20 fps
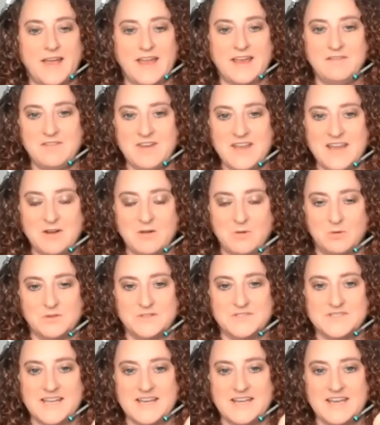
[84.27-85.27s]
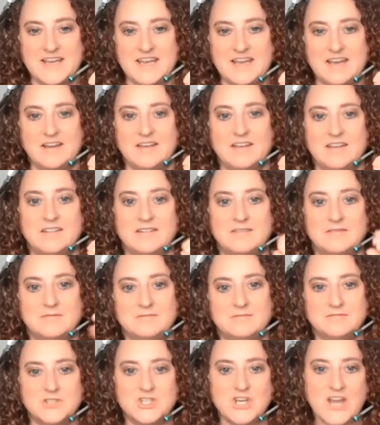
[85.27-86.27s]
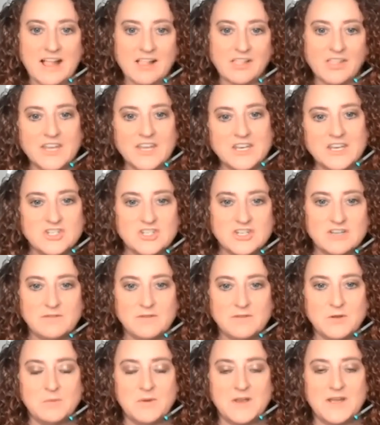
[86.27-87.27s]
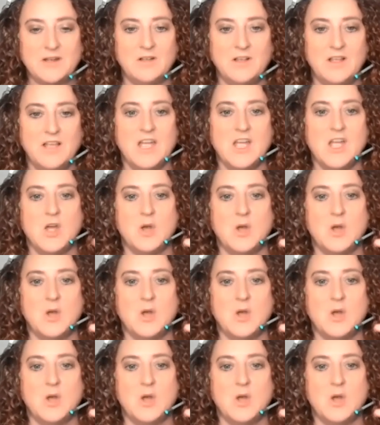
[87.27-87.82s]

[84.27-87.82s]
5-day goal setting challenge, if you will,